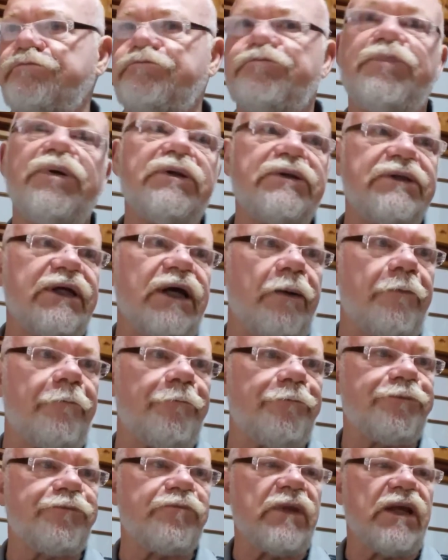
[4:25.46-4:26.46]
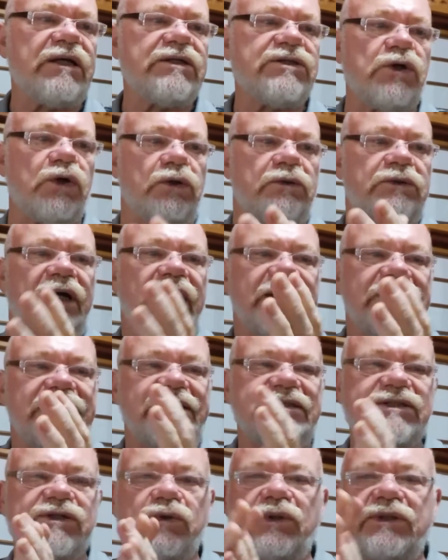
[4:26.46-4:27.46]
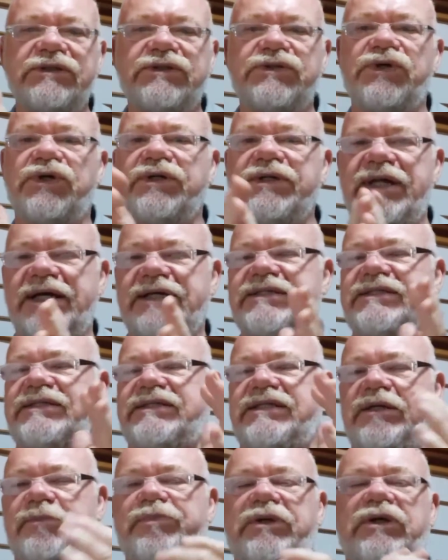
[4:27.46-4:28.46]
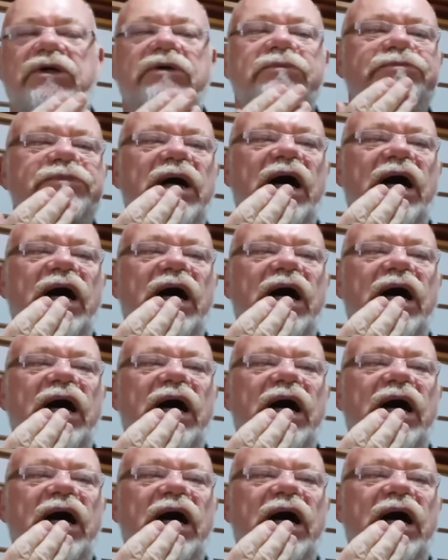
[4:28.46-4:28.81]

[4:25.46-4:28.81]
building up. So let's go on to our next tip here.